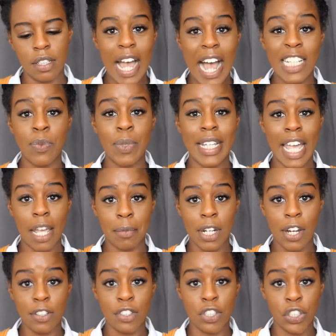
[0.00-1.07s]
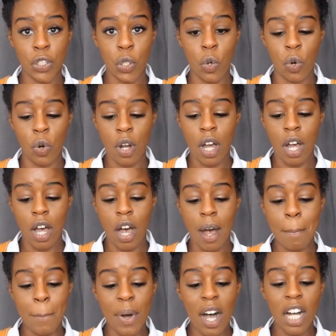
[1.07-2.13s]
As we came close to shore,
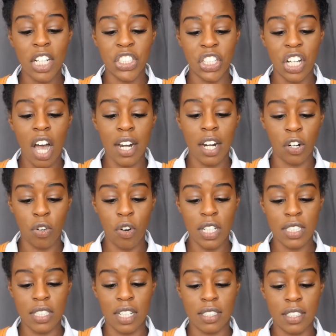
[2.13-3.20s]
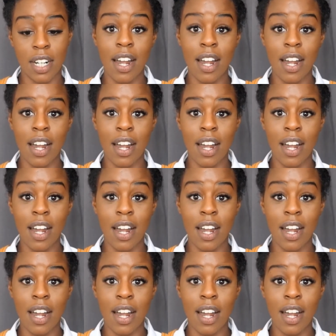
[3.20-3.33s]
a barge cut across us,